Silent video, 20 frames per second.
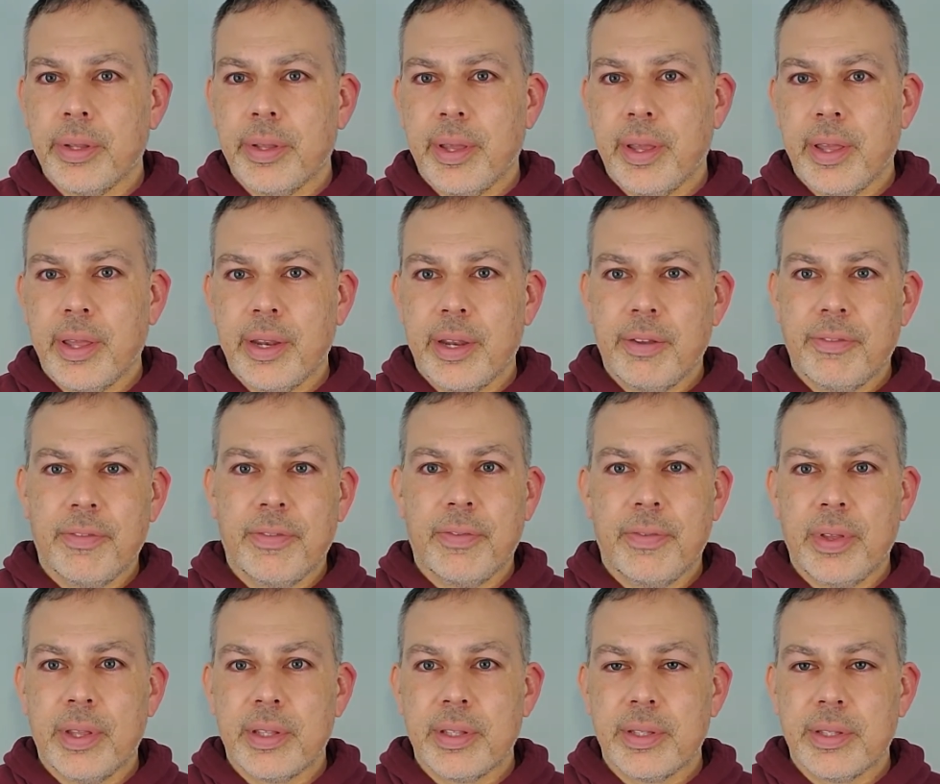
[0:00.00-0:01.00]
And if
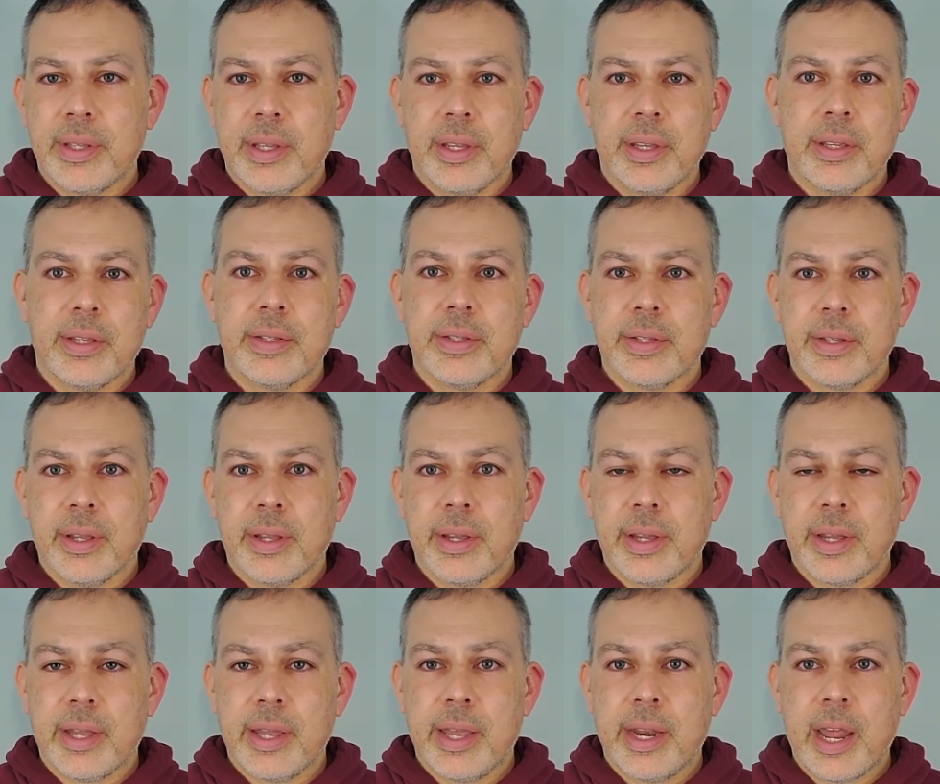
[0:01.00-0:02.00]
it sees
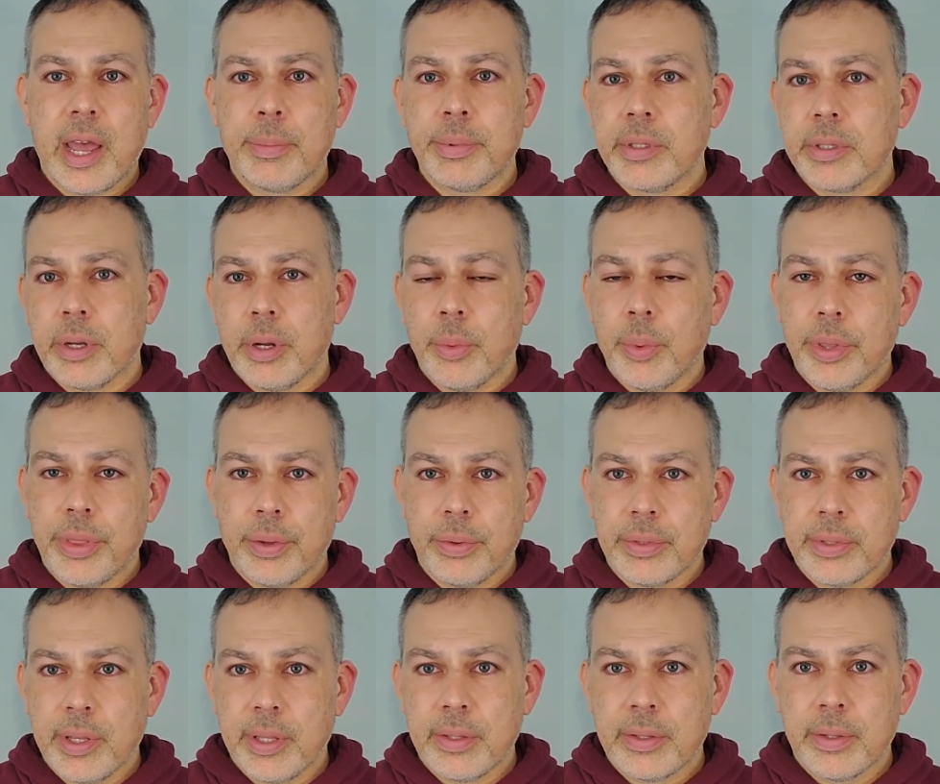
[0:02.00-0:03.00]
uh, an obstacle with those
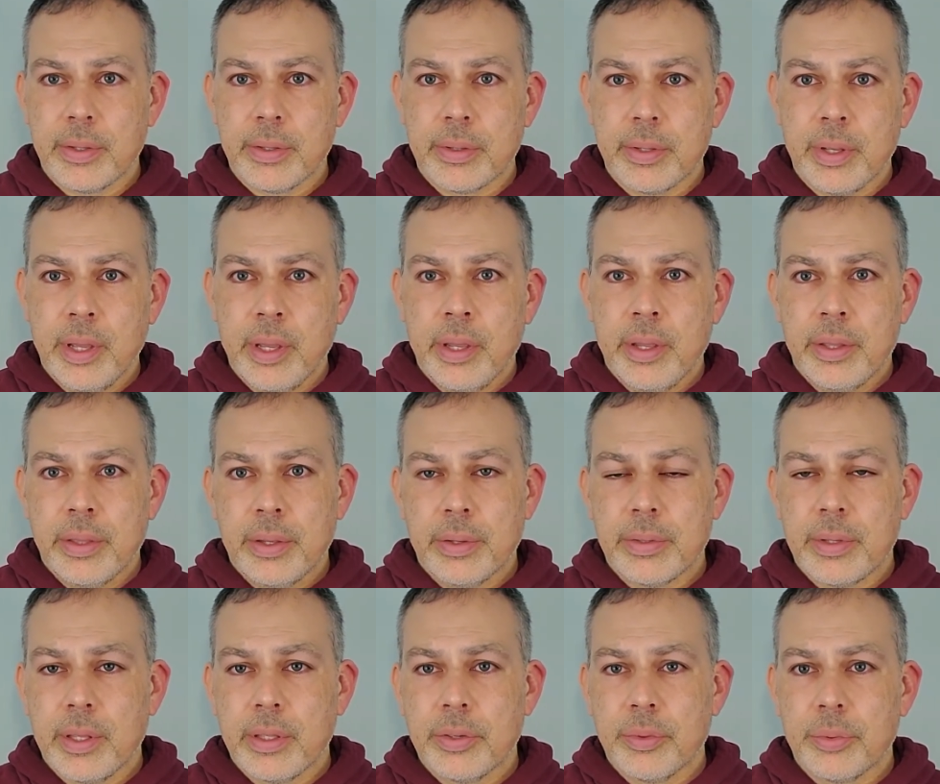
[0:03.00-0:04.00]
sensors, those
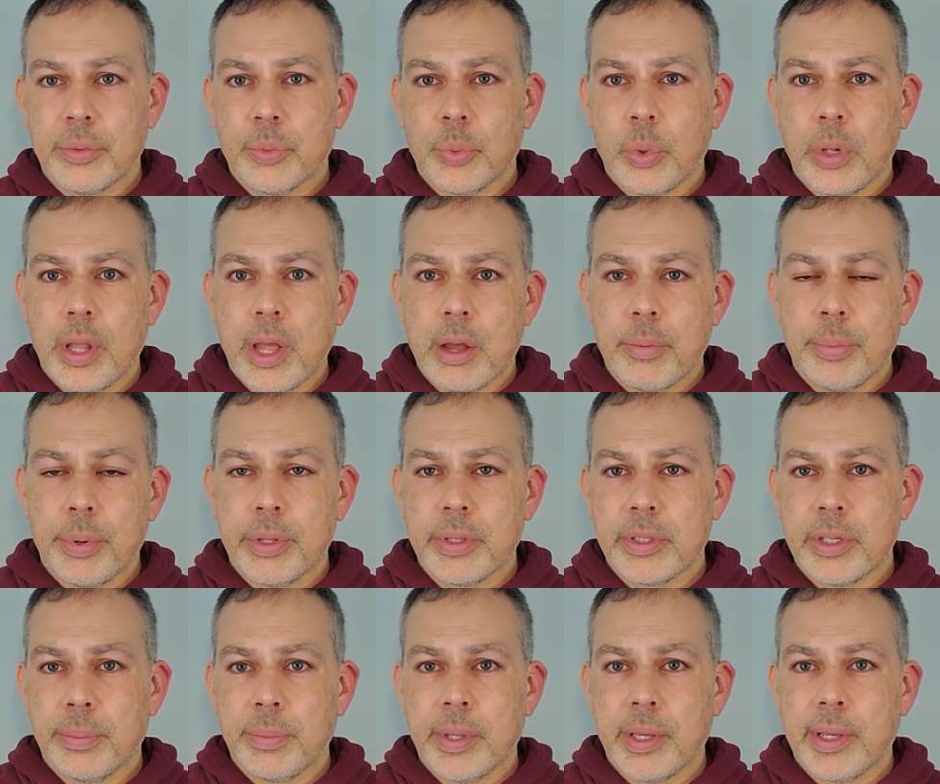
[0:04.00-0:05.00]
sensors will output
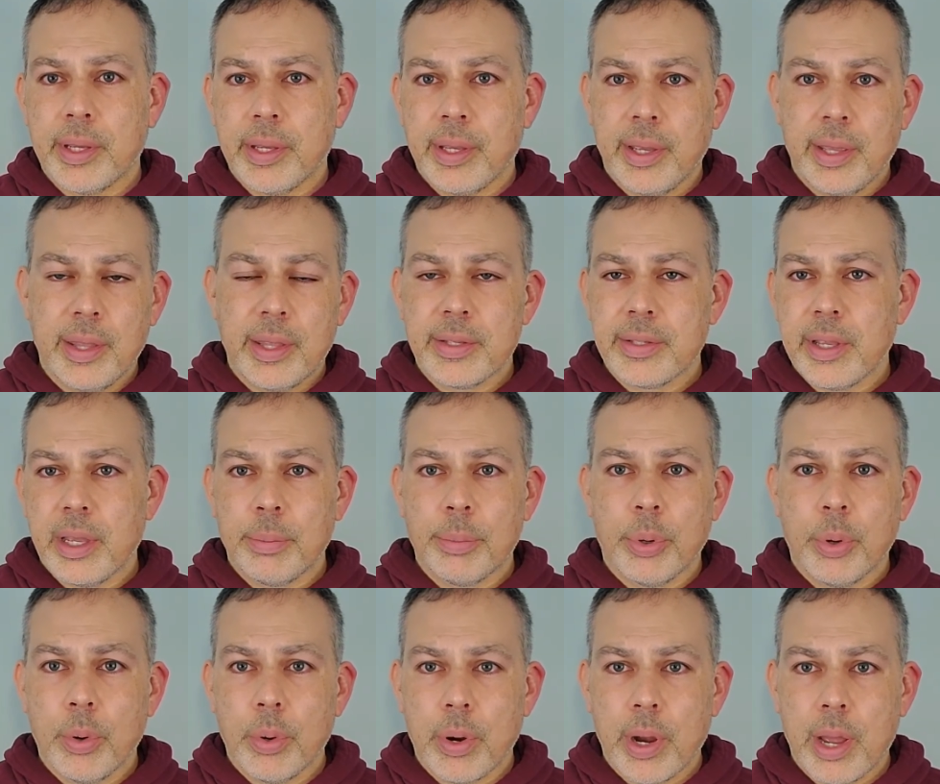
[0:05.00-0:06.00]
something in the same
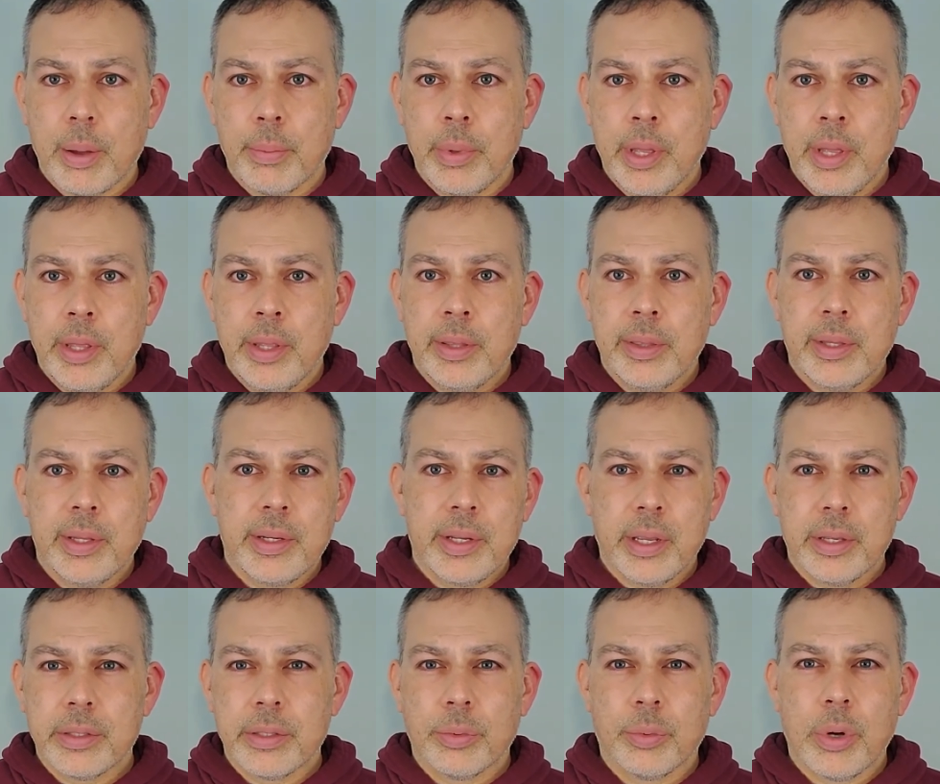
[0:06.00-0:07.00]
program that
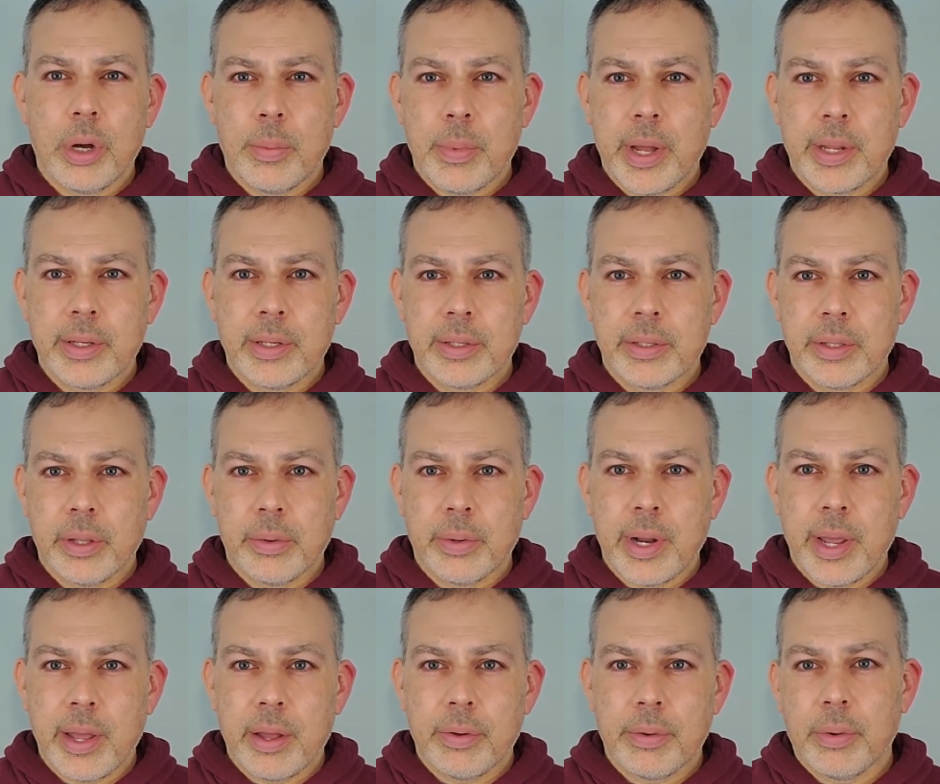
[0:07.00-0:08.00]
tells the robot to slow
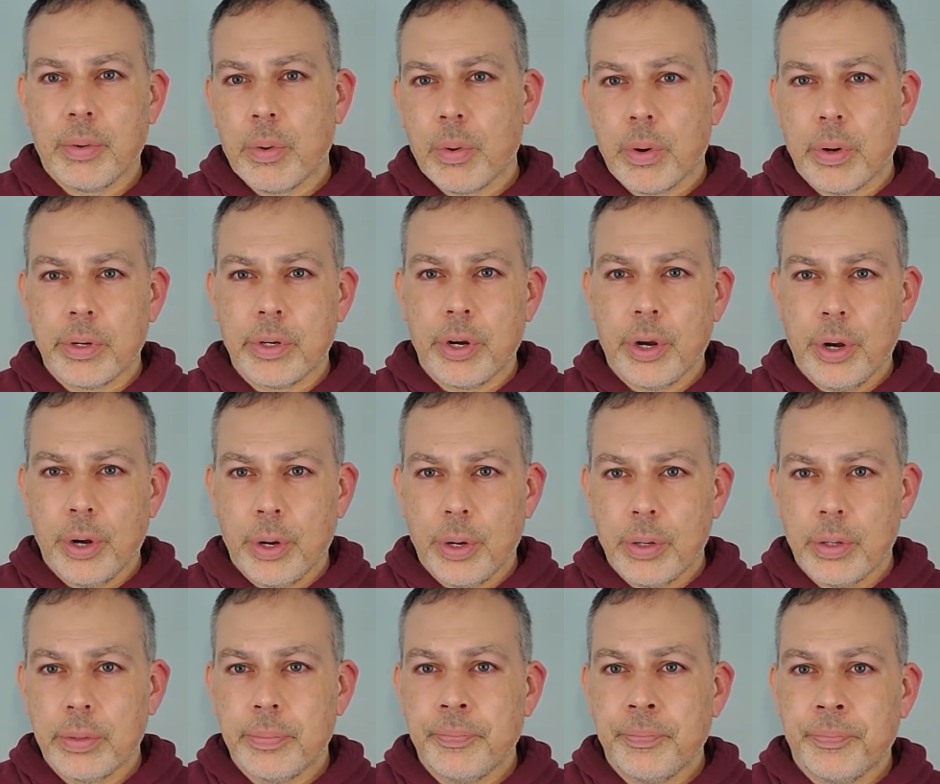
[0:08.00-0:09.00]
down or turn
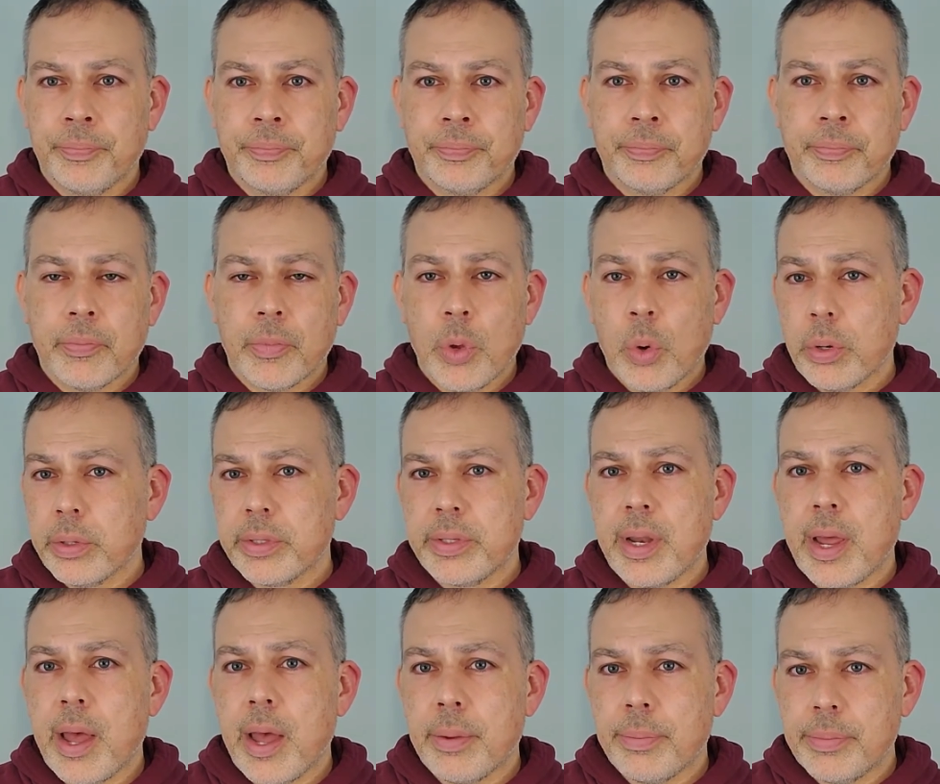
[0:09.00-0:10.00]
or
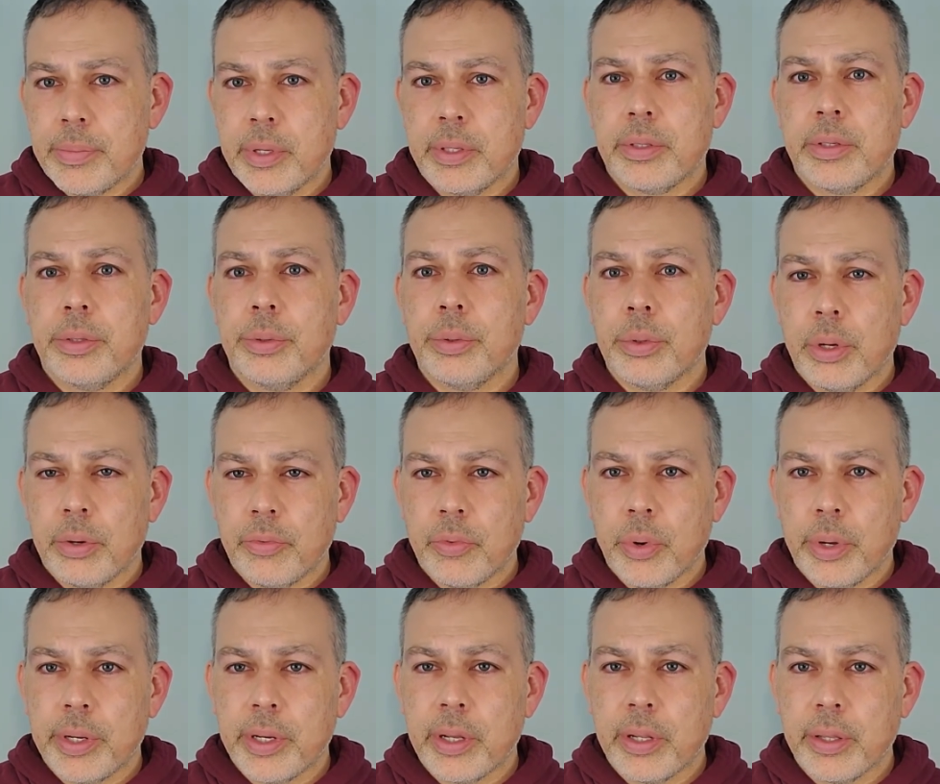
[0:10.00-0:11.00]
stop just to
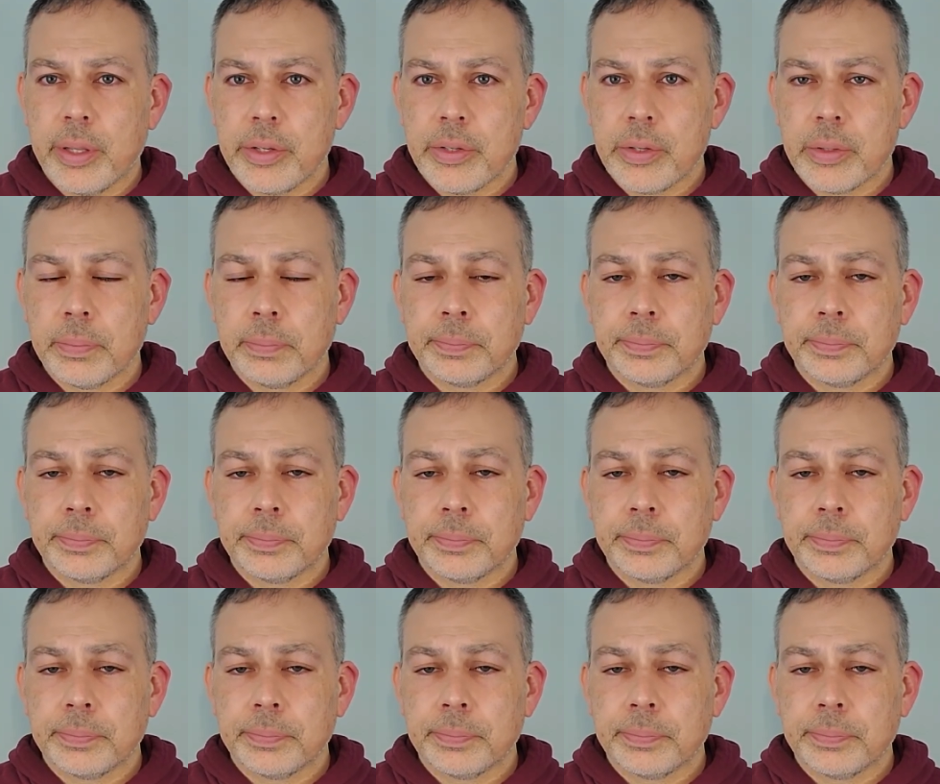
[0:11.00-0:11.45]
avoid collision.